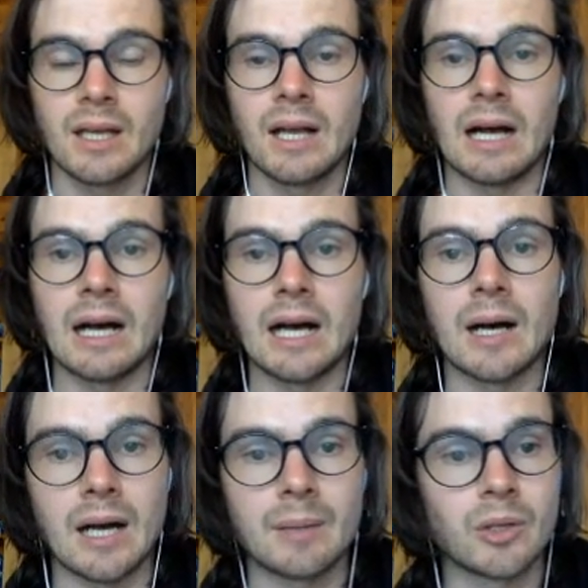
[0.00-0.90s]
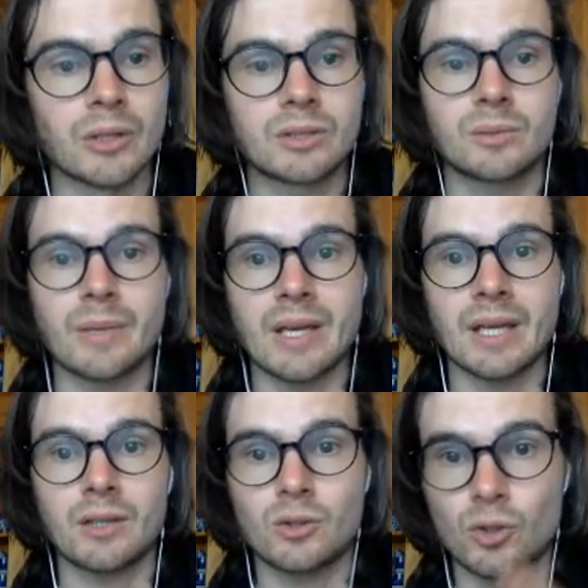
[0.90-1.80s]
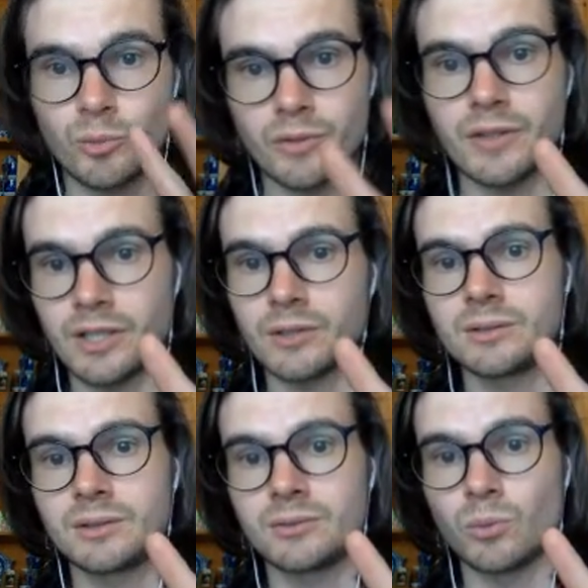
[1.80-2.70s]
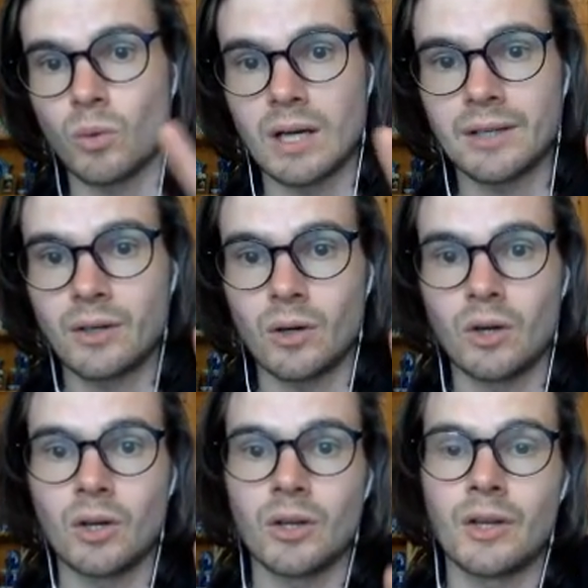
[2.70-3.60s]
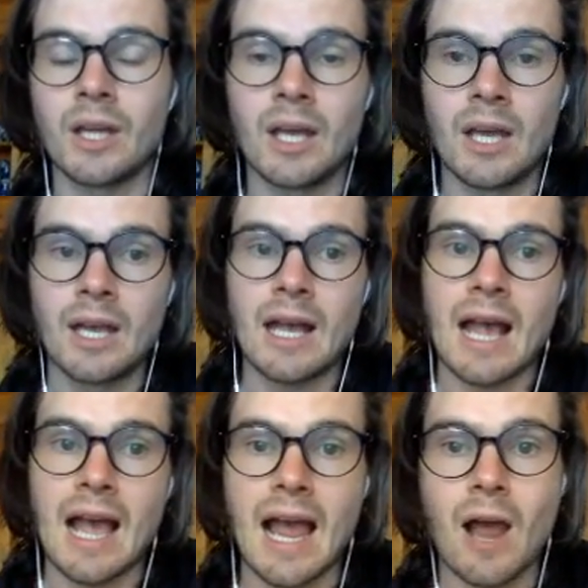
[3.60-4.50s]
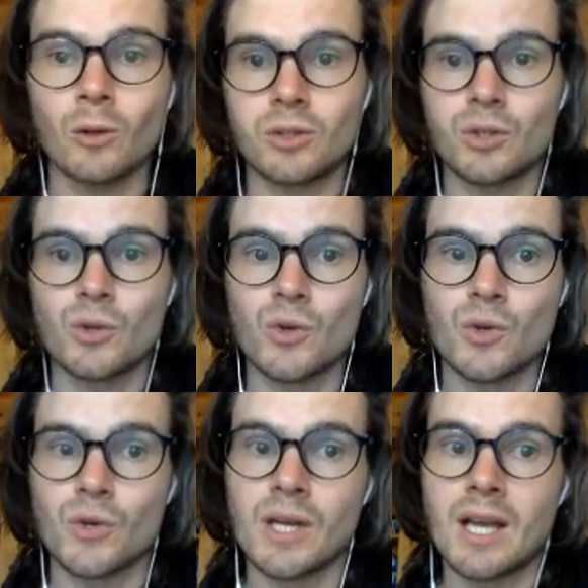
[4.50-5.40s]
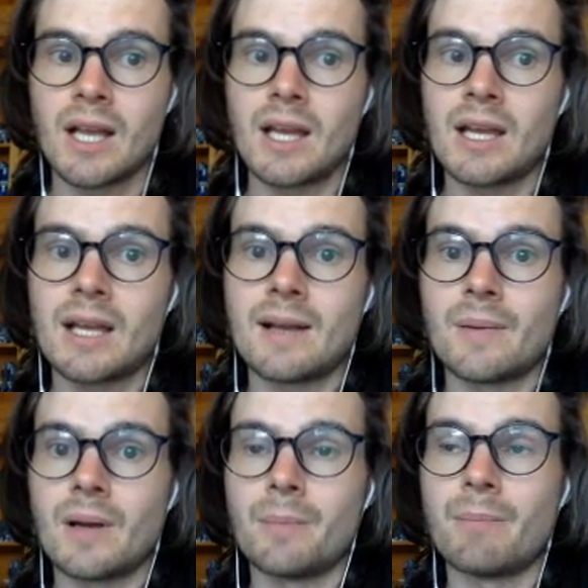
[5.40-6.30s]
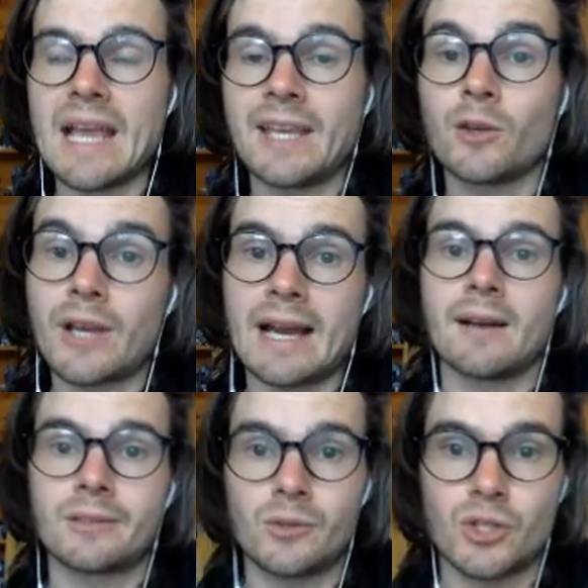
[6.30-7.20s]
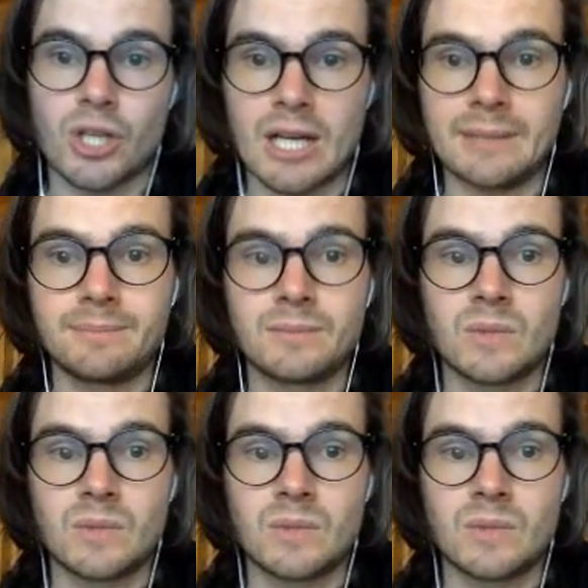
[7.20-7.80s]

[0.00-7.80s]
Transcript: Uh, I'm going to make two more videos, one on how to make your character shine.